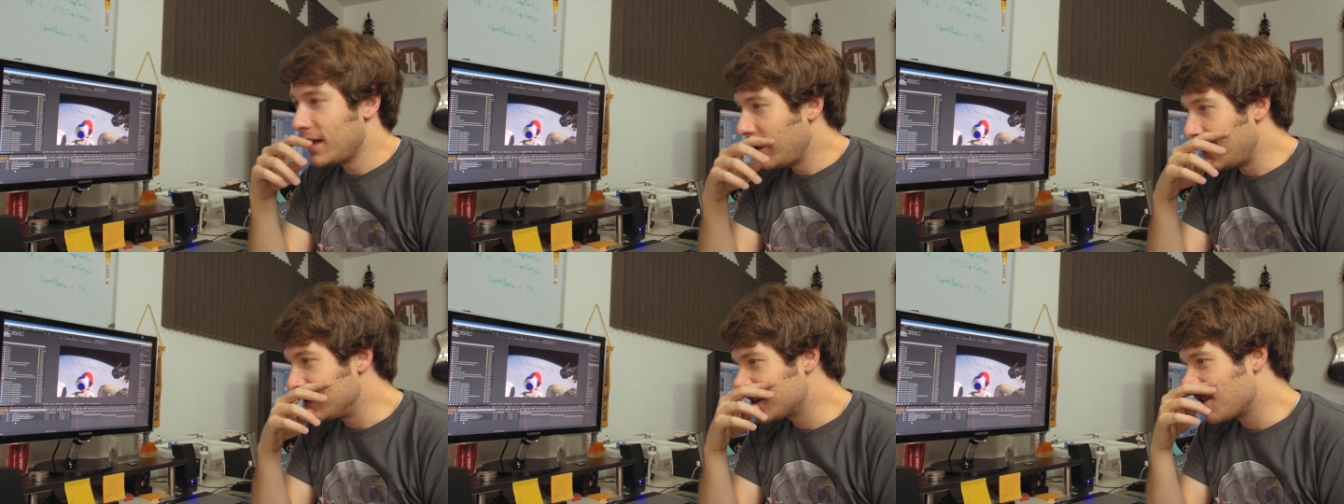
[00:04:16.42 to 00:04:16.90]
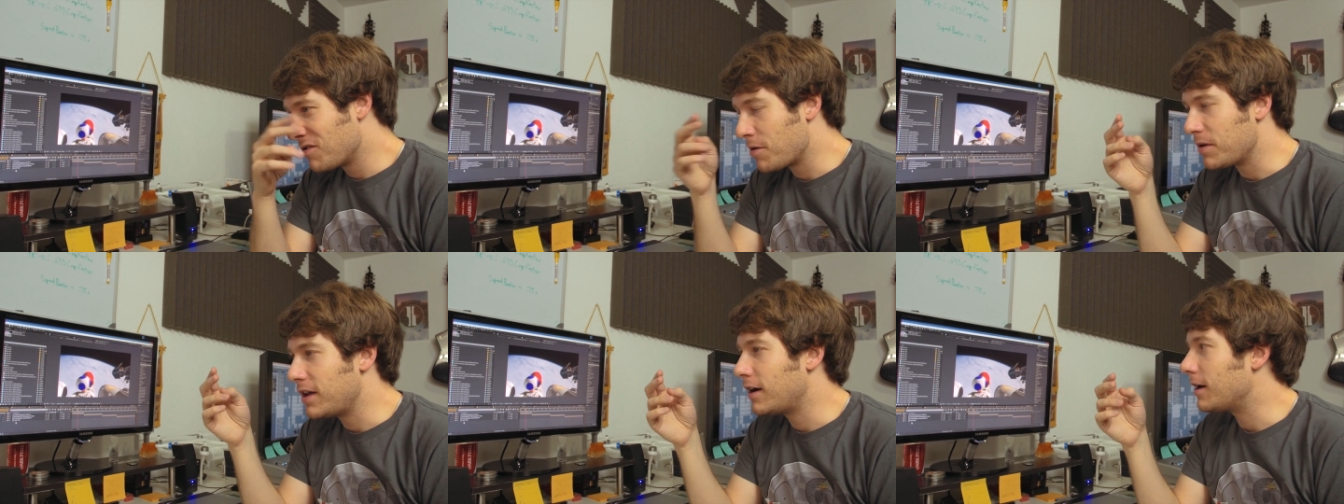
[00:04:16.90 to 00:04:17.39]
And so
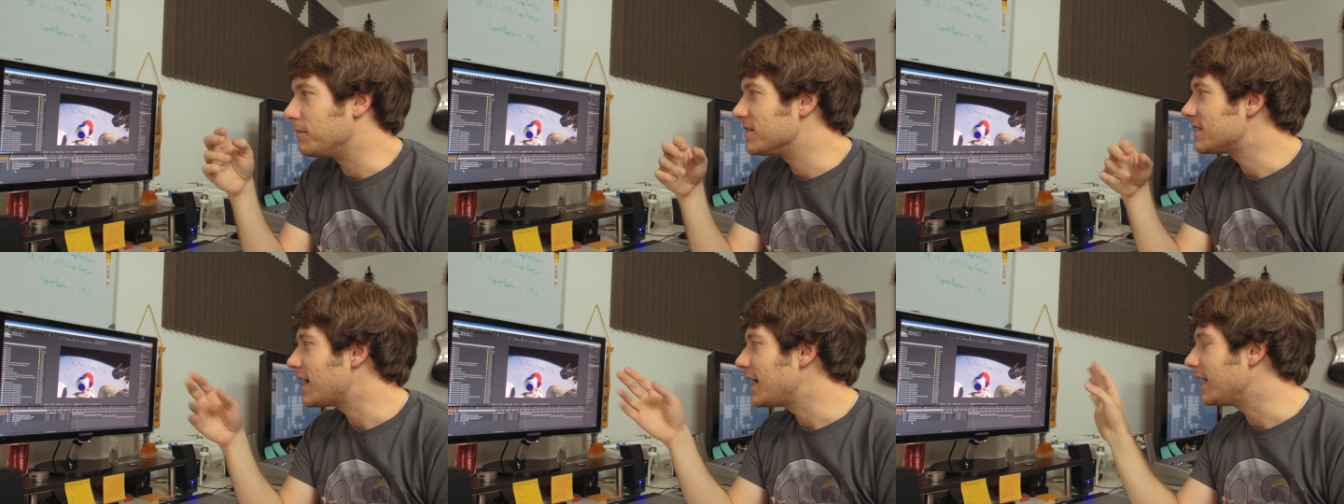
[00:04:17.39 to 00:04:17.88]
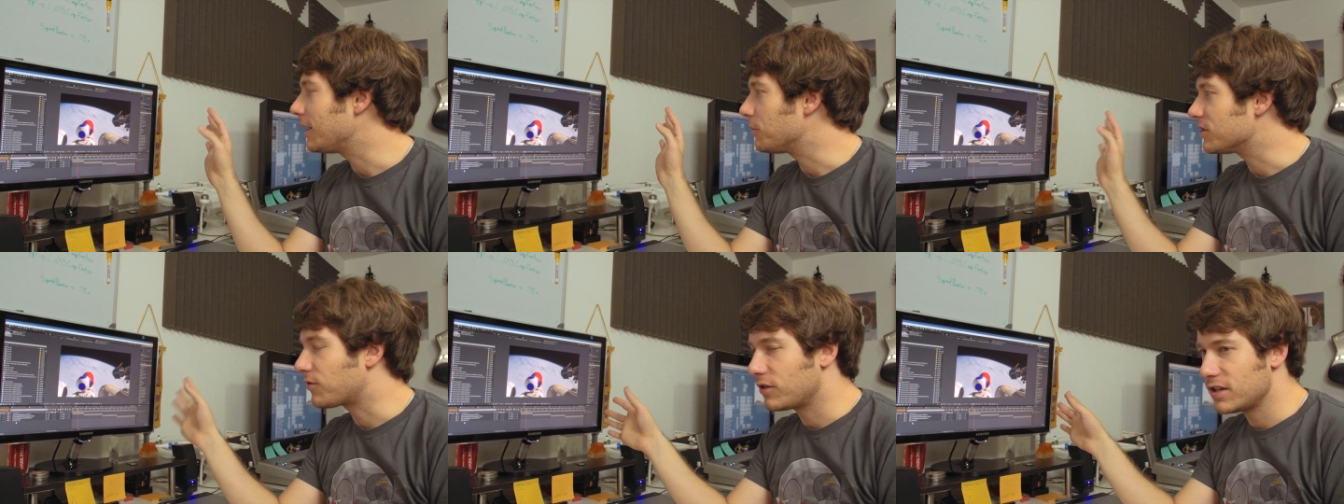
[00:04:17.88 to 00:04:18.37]
what we ended up deciding
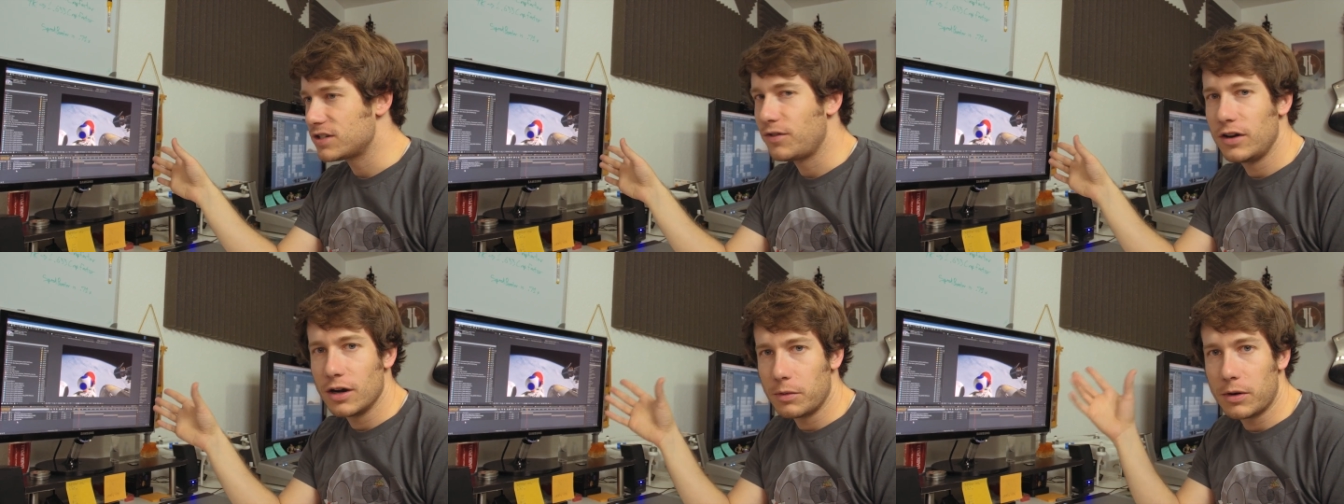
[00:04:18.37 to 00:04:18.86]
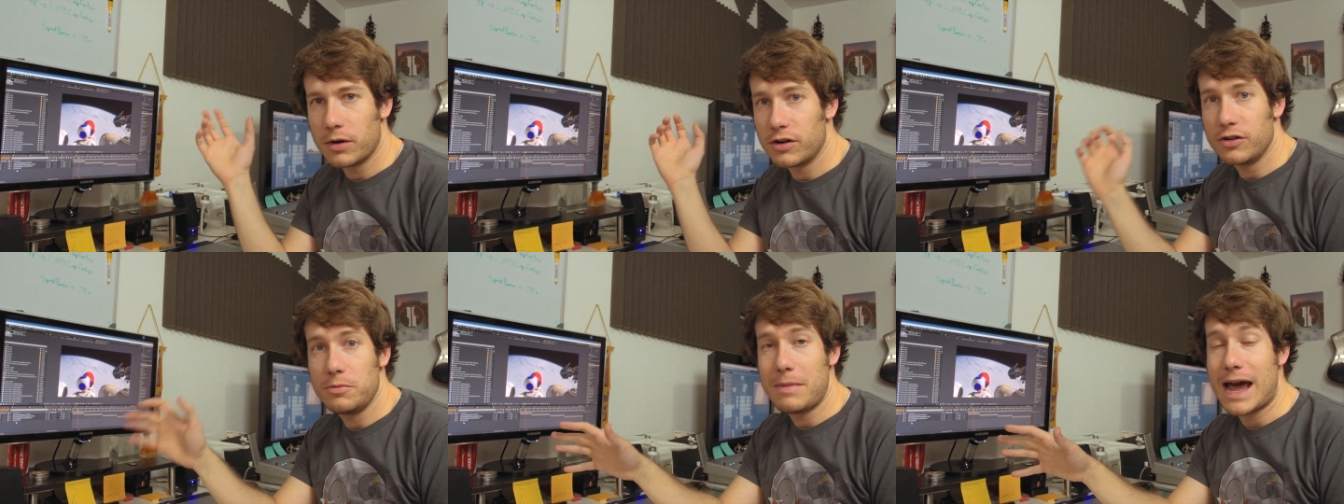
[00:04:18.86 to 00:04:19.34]
was for this video, we were going
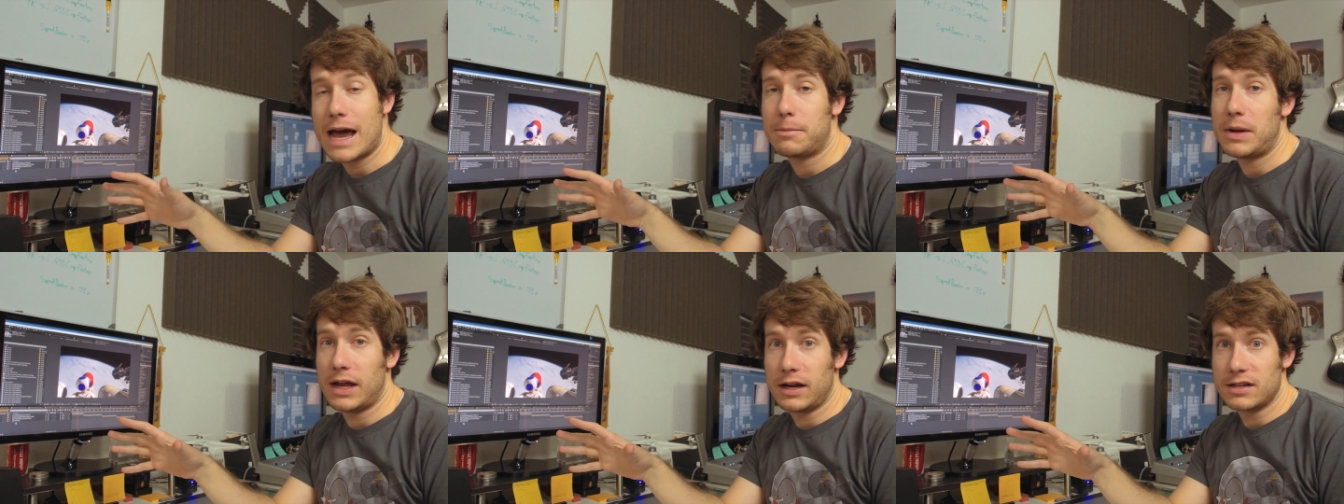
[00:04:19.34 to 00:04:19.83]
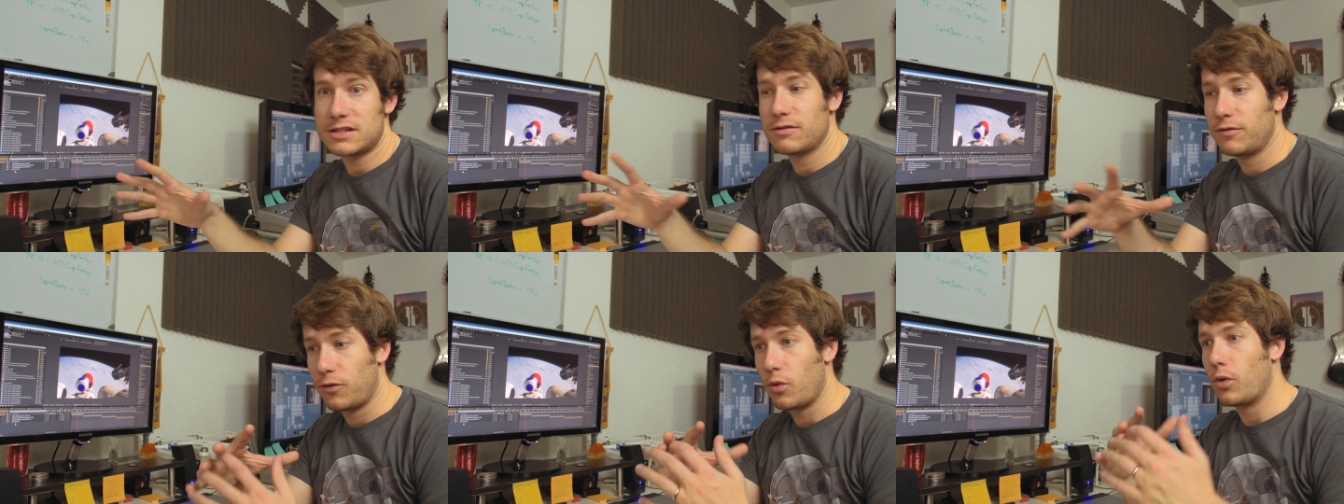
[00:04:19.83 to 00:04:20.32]
to do matte paintings
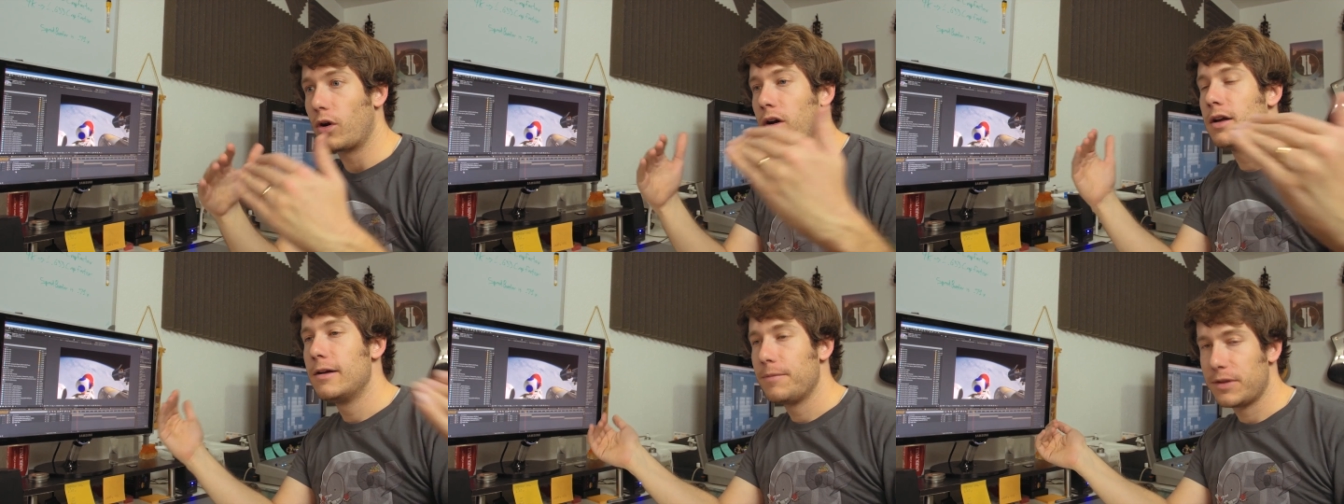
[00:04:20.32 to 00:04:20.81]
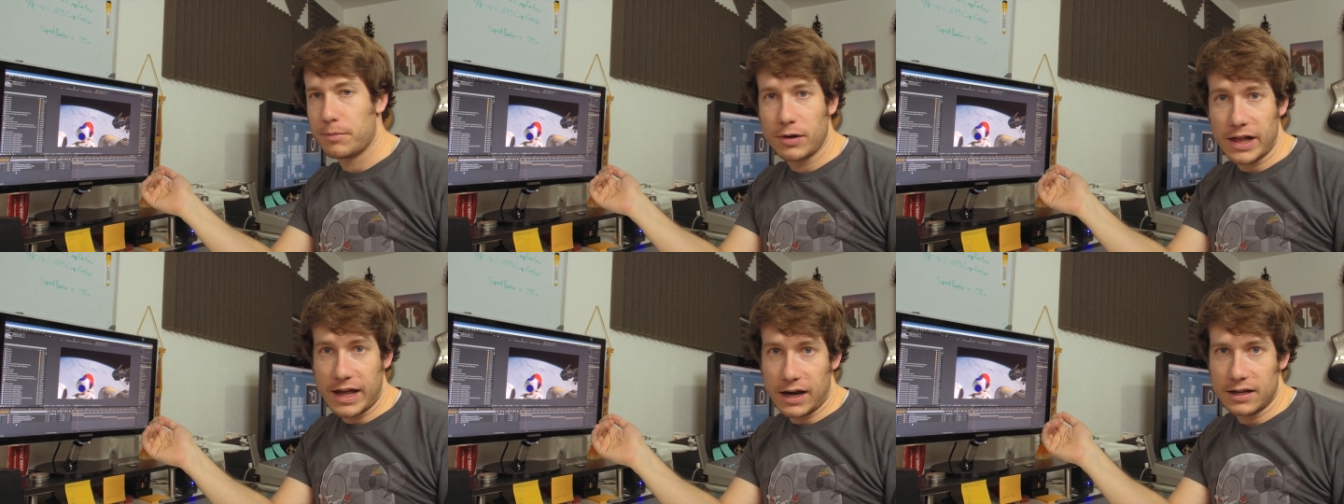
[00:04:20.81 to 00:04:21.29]
for the
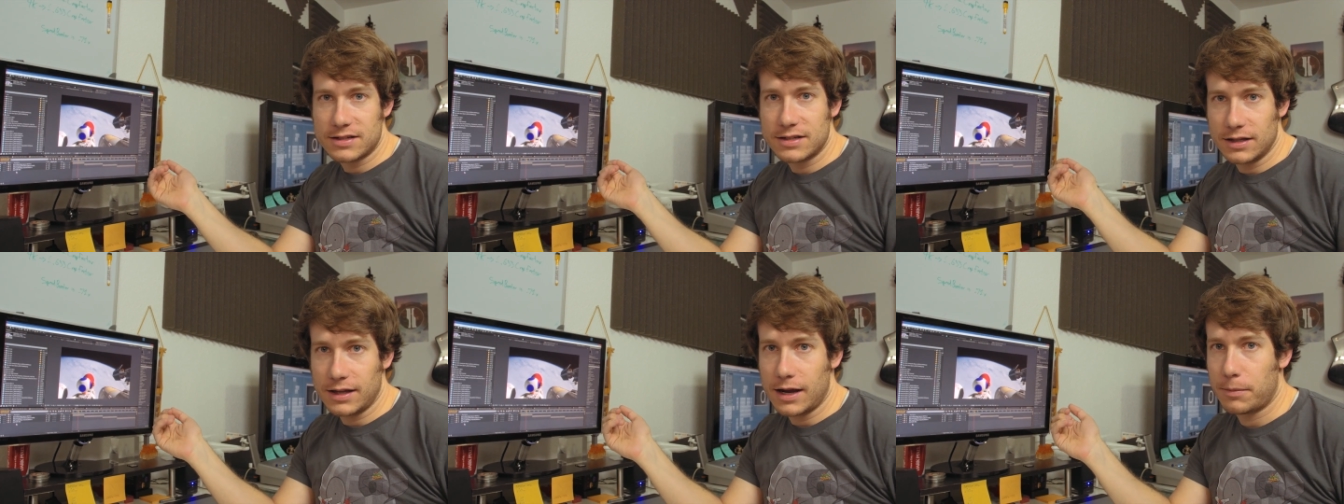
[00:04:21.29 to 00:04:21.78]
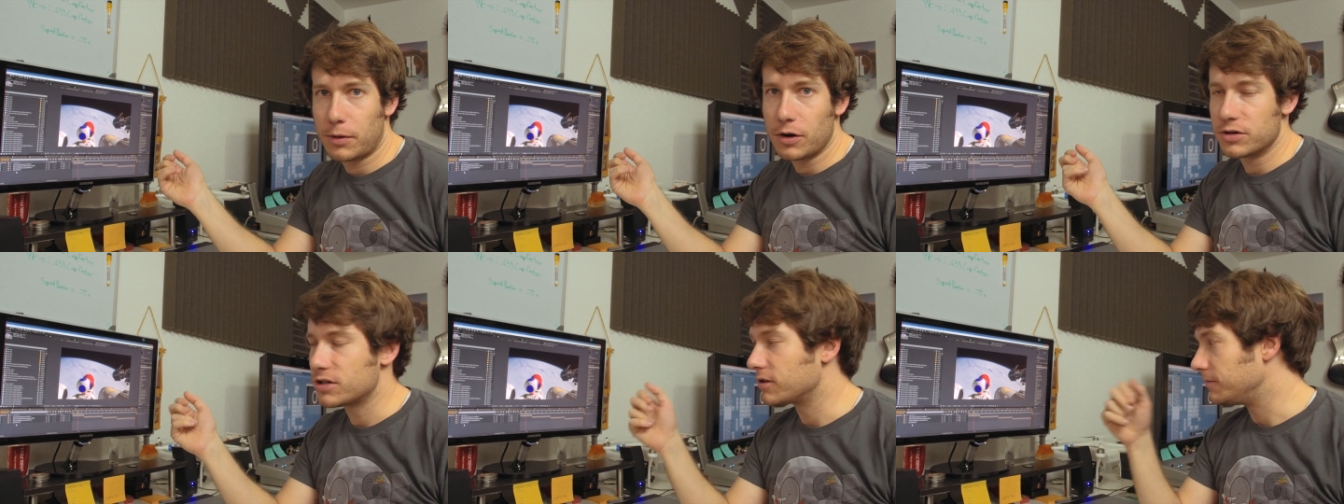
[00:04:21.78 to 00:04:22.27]
planets that they
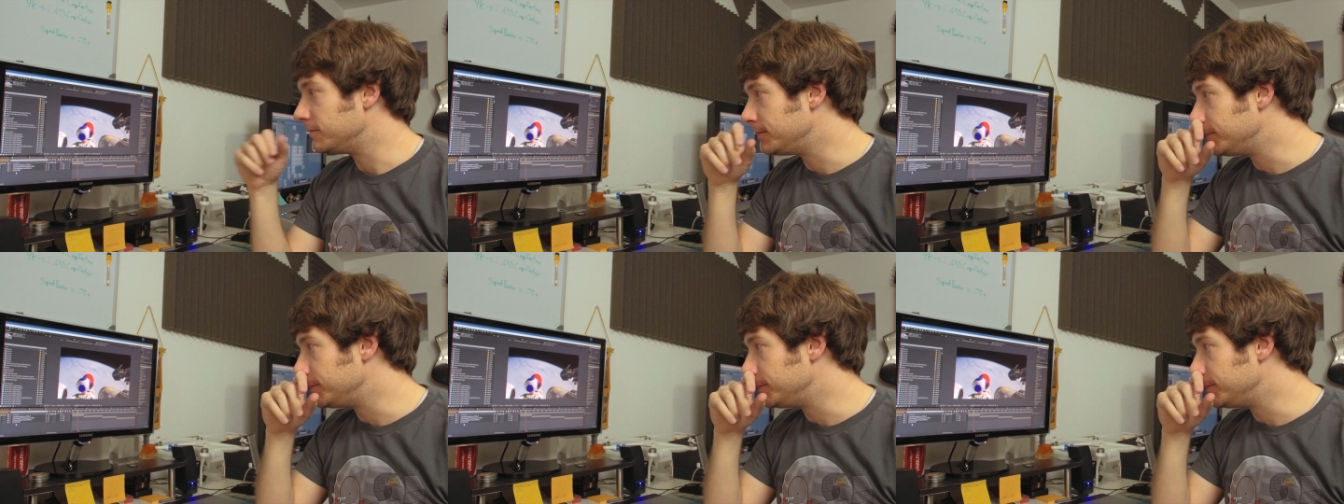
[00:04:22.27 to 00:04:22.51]
approached.